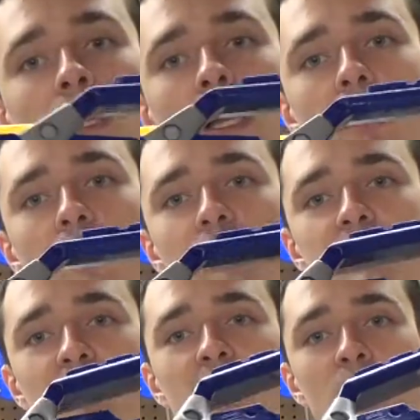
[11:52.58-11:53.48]
I don't know if
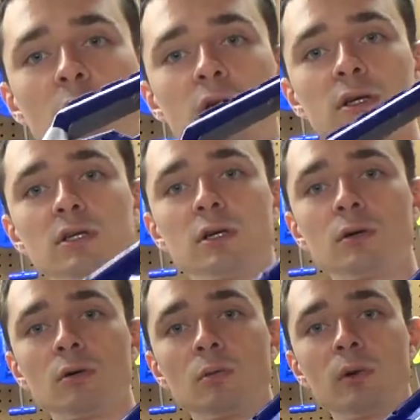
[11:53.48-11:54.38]
it's paint marks or
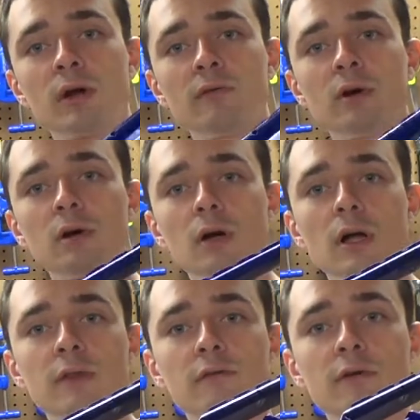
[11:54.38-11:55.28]
whatever
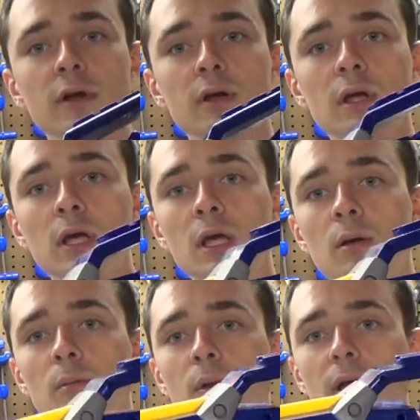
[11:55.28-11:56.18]
on the front,
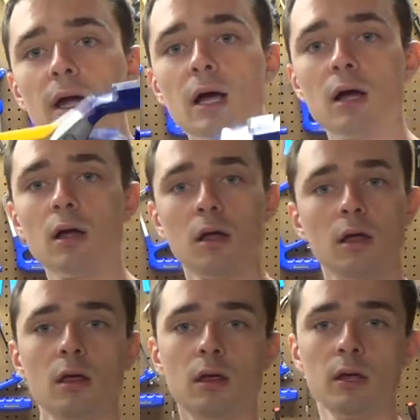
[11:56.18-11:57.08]
but
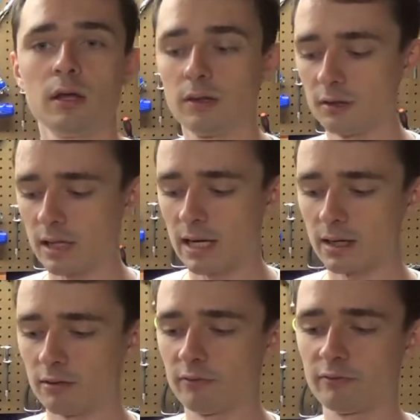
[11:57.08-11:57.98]
they're kind
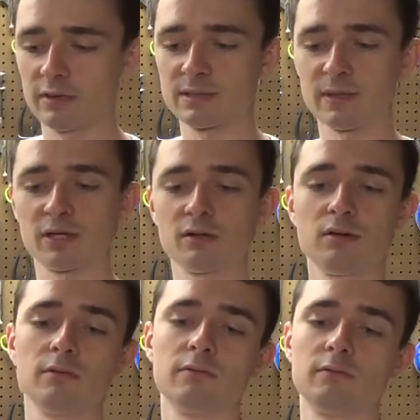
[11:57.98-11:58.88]
of especially
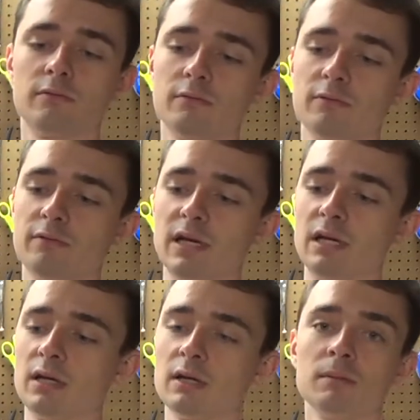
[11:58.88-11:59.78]

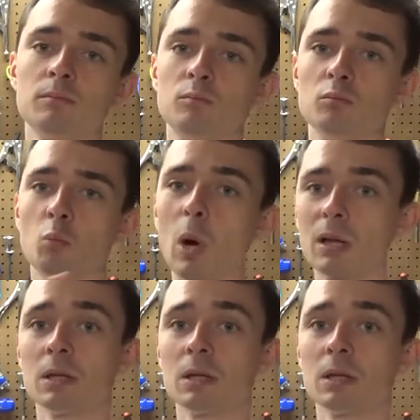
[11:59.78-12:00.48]
faded and well